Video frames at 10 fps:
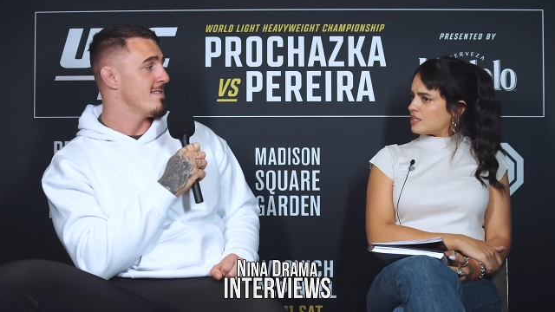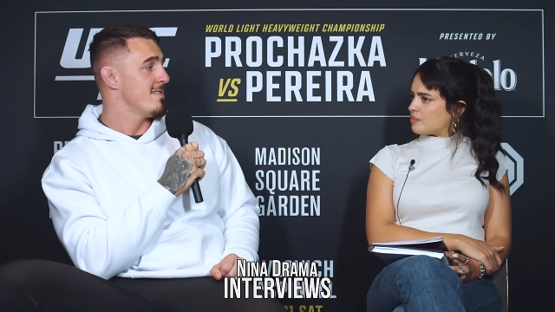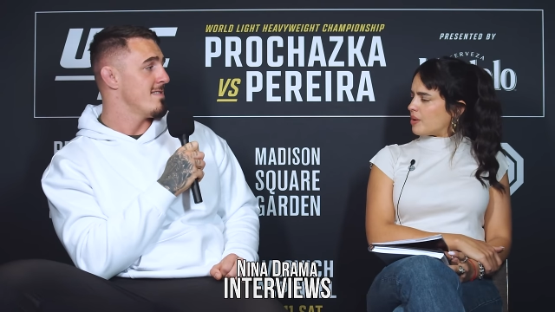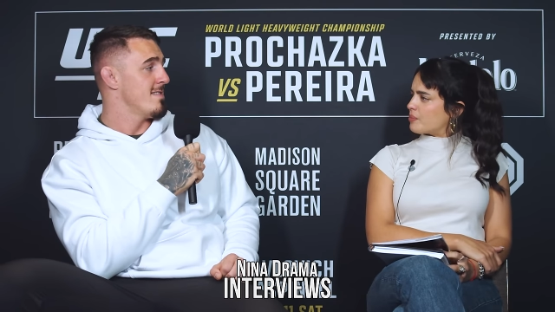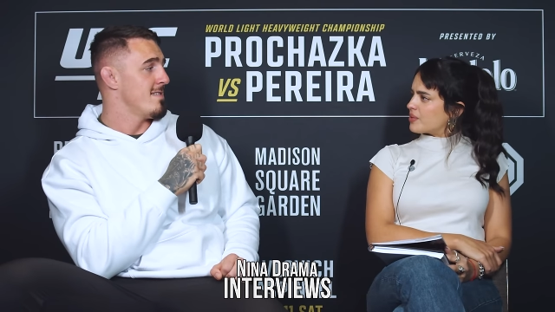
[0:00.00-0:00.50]
Speaker 1: Is
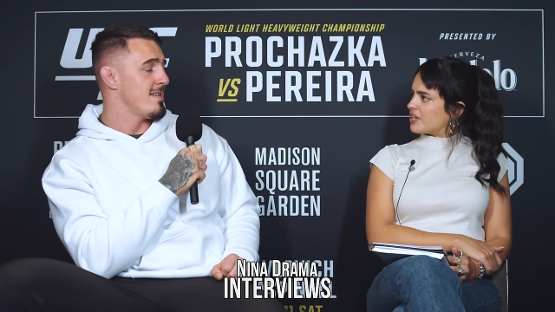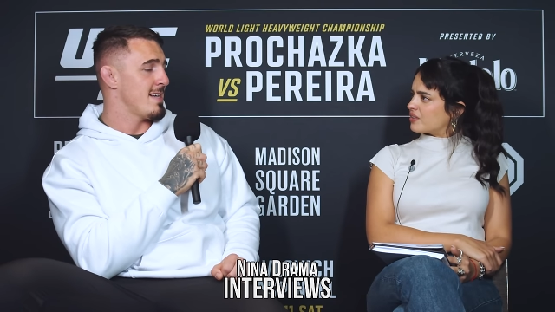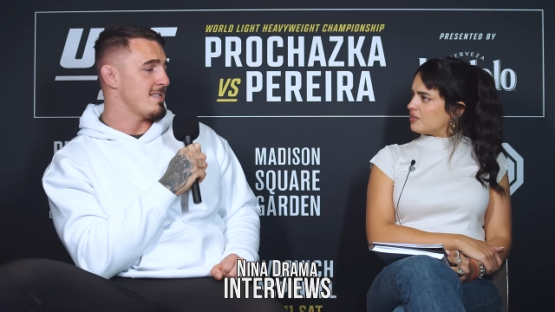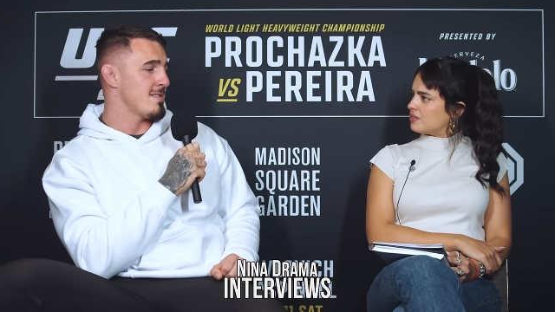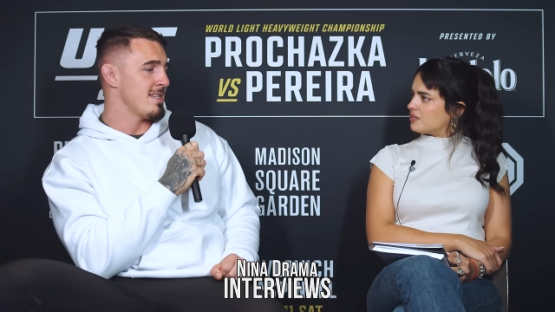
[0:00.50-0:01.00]
it
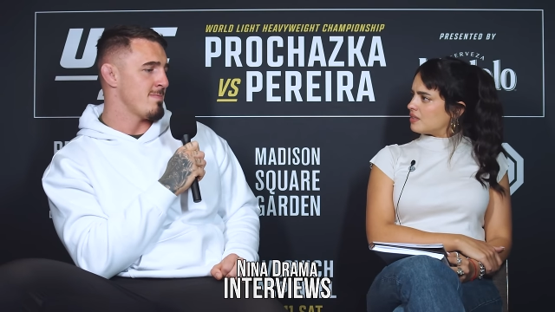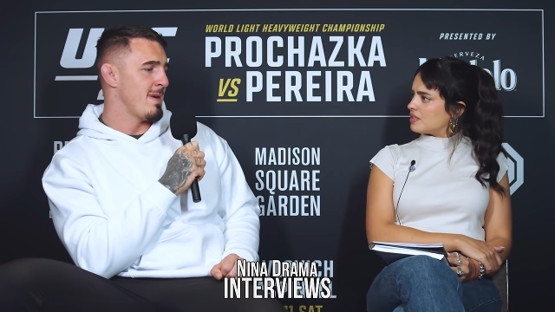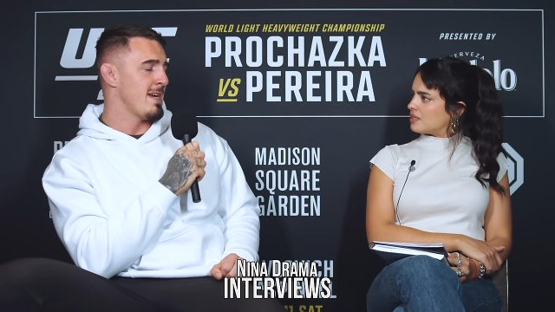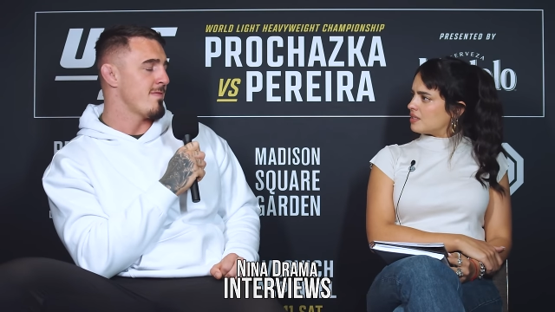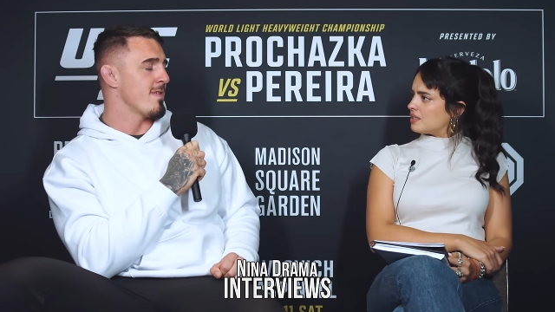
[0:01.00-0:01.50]
pumpernickel?
Speaker 2: It's
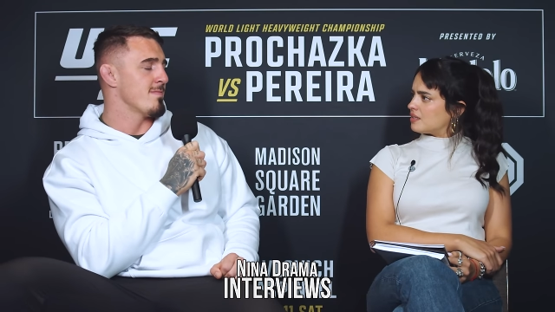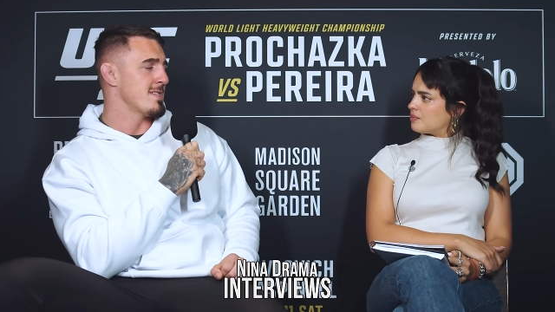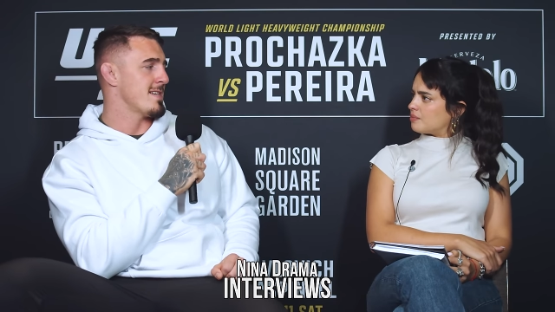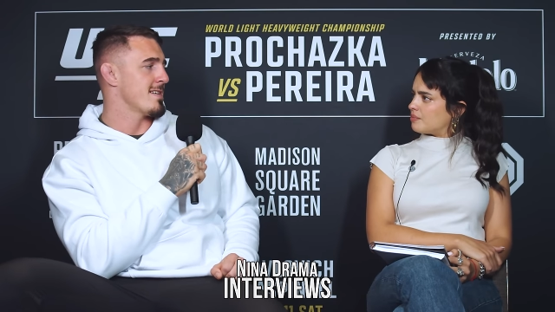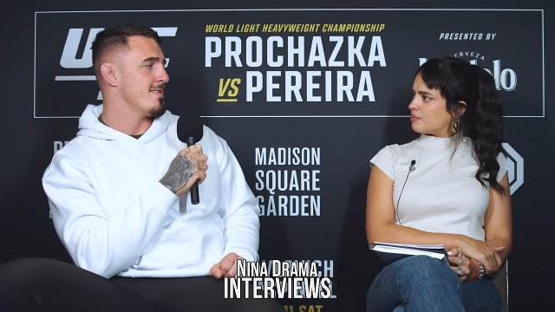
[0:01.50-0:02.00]
made from
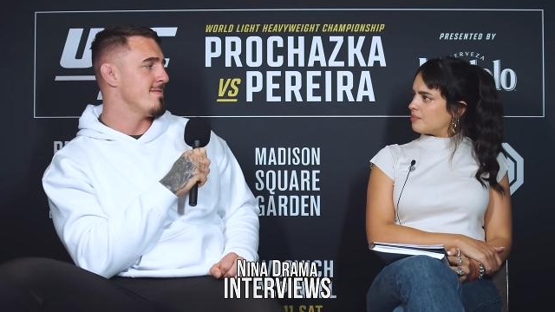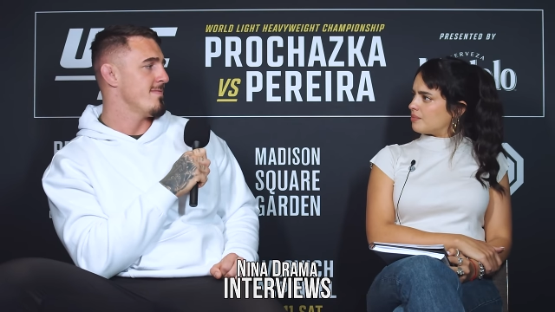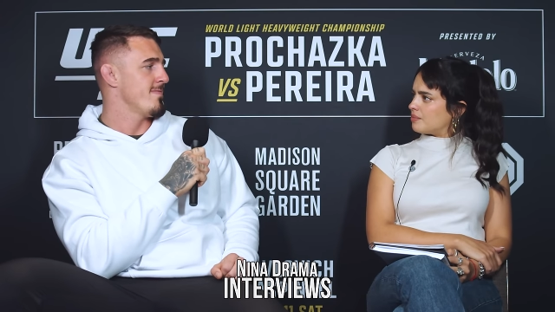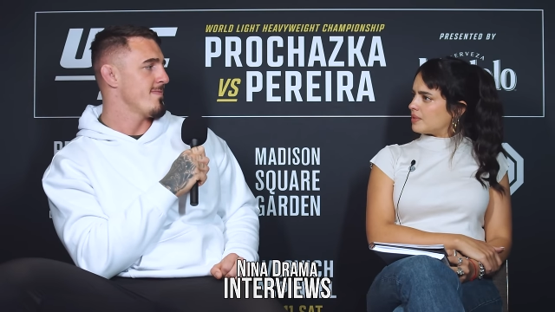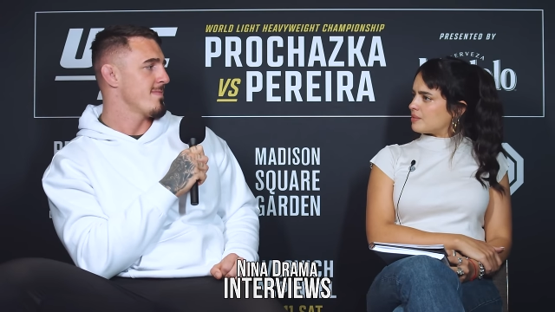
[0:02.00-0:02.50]
tiger.
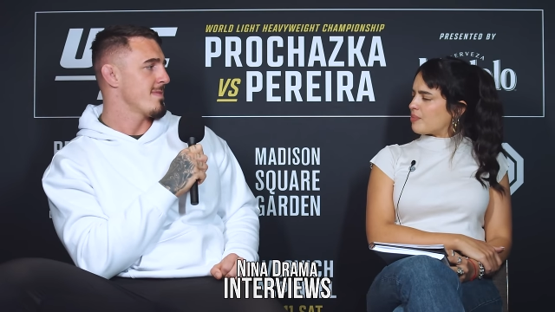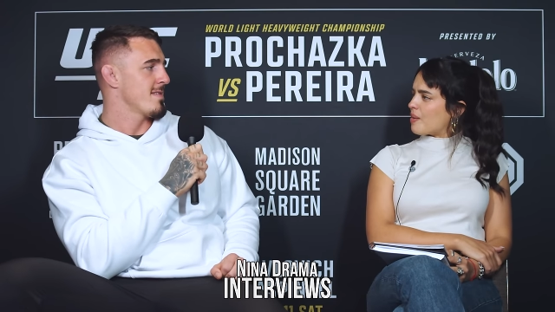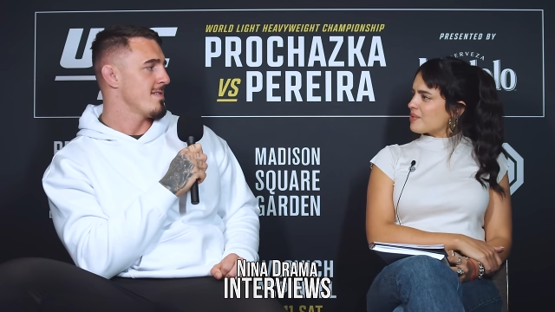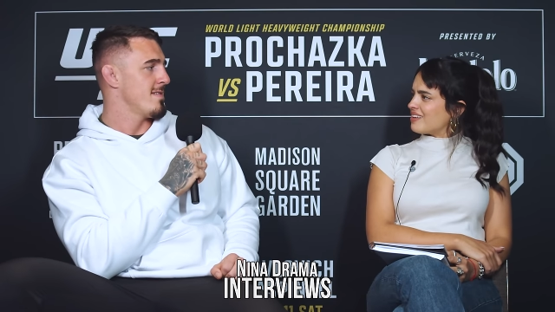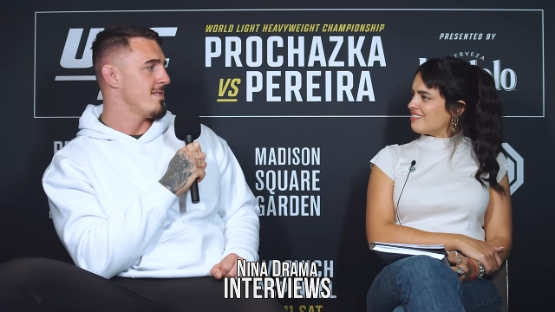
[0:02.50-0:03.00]
Speaker 1: Is it
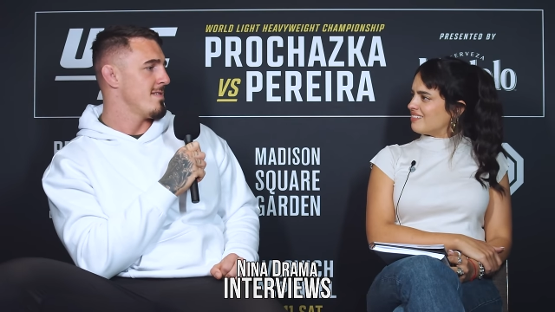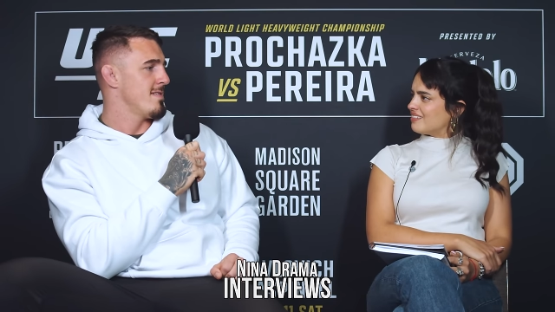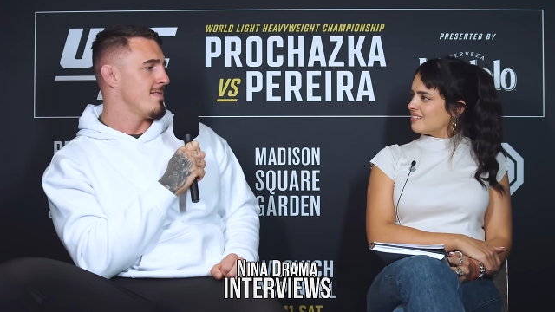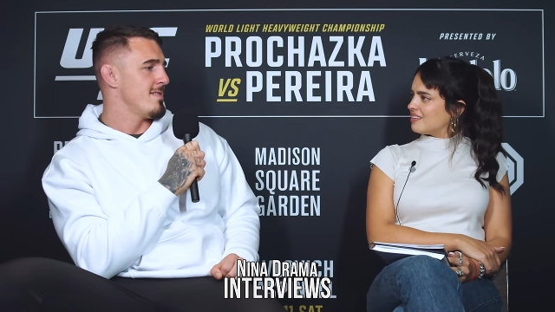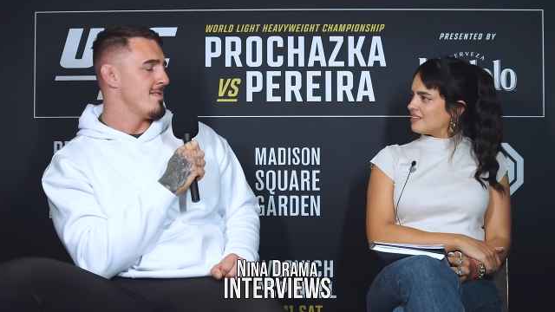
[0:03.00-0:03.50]
pumpkin?
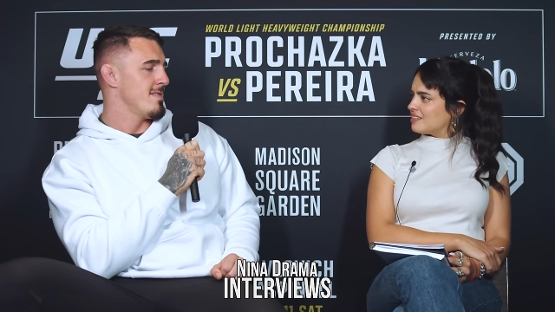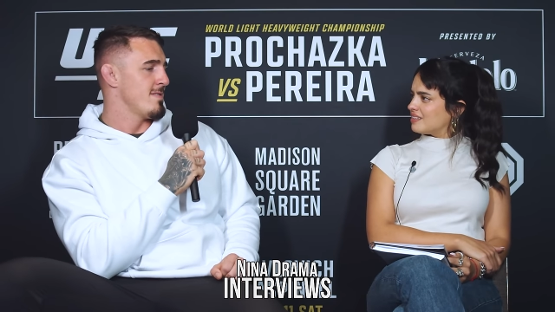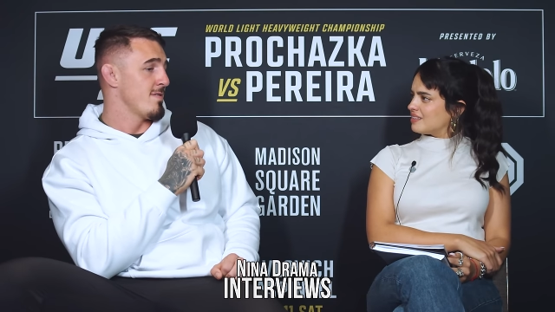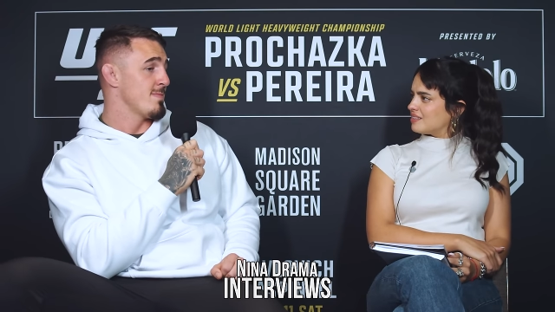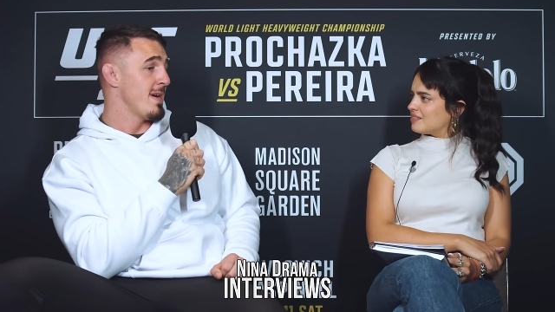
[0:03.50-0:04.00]

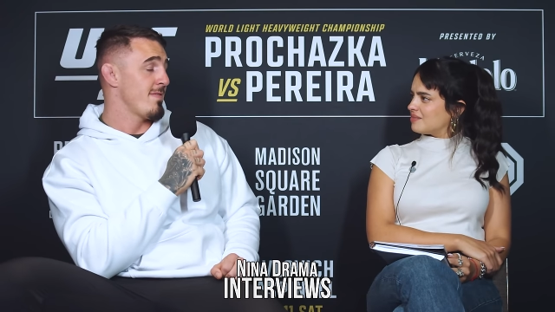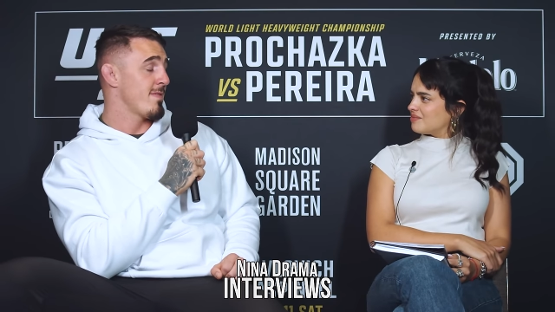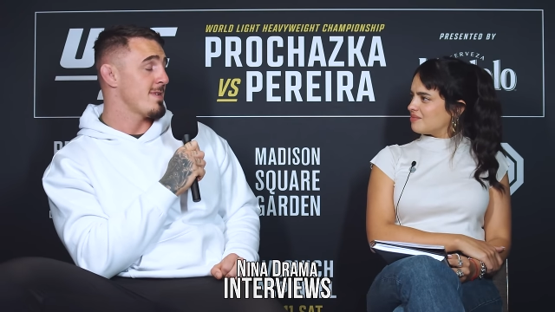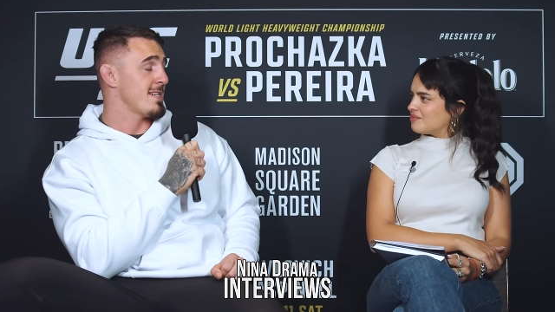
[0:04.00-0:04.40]
Speaker 2: No, it's made from a